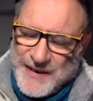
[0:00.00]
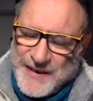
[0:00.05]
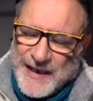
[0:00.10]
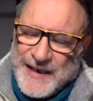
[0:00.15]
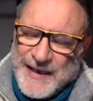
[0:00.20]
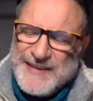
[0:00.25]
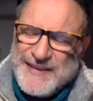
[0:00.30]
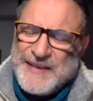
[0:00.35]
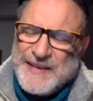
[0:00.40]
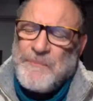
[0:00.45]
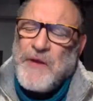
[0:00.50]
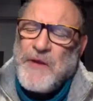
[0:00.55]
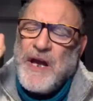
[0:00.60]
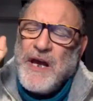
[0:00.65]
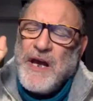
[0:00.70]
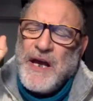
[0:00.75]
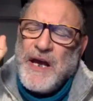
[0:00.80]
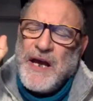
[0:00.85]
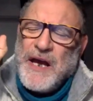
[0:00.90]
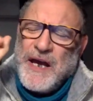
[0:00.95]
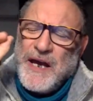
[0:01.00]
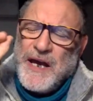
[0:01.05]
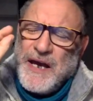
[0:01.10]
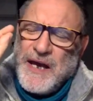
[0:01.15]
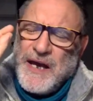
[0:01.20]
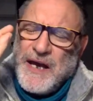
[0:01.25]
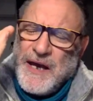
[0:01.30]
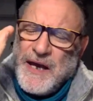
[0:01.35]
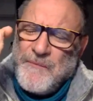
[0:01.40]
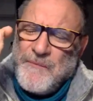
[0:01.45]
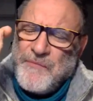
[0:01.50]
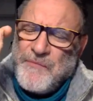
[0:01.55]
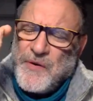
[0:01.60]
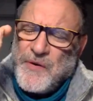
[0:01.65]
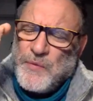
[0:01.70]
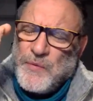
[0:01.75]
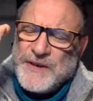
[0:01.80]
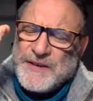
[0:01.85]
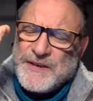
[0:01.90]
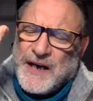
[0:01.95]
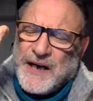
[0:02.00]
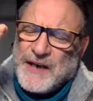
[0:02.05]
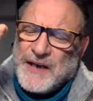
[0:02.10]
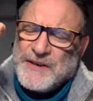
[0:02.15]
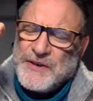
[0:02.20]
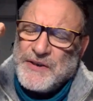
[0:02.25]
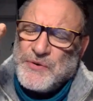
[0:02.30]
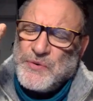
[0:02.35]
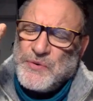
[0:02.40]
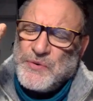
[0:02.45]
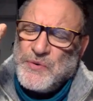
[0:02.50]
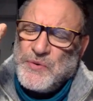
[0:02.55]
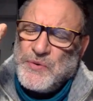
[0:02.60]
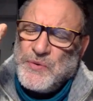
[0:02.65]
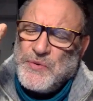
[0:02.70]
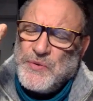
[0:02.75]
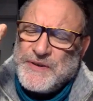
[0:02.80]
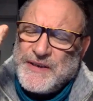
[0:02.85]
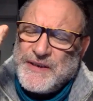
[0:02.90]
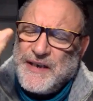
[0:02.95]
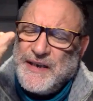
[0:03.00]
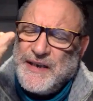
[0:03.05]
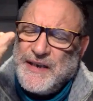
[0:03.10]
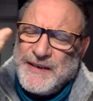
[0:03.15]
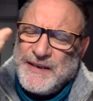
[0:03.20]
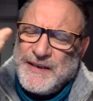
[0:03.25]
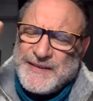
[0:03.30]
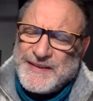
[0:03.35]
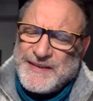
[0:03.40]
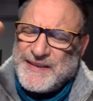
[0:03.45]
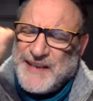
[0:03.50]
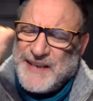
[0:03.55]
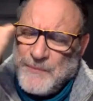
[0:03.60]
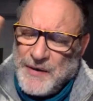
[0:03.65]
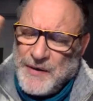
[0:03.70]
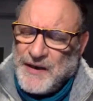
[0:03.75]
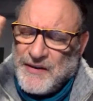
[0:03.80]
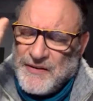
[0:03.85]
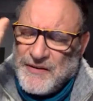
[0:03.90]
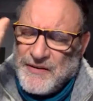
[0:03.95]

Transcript: days, we started to see similar